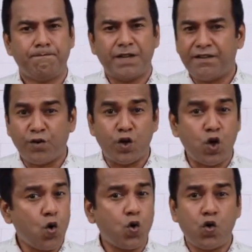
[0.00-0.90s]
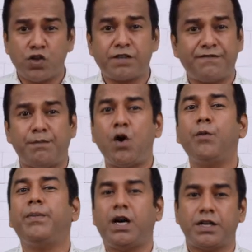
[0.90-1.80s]
Therefore, no ghost from
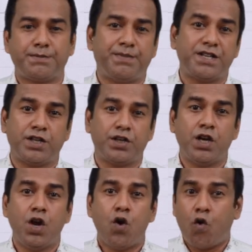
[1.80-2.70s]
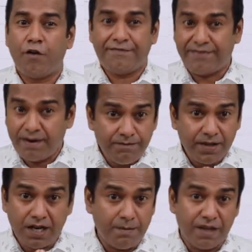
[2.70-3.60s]
our past, present, or from
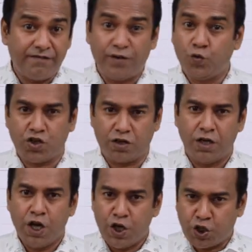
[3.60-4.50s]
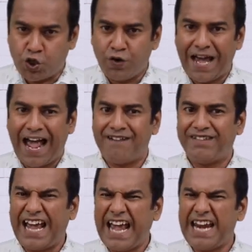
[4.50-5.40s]
the coming future should
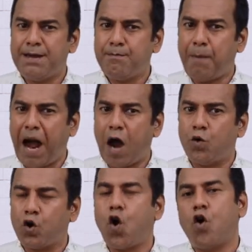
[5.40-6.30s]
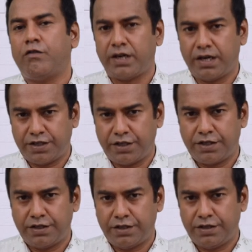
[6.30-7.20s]
have any power over
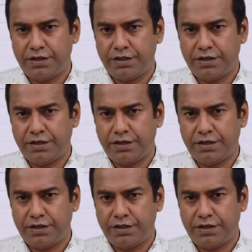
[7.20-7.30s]
us.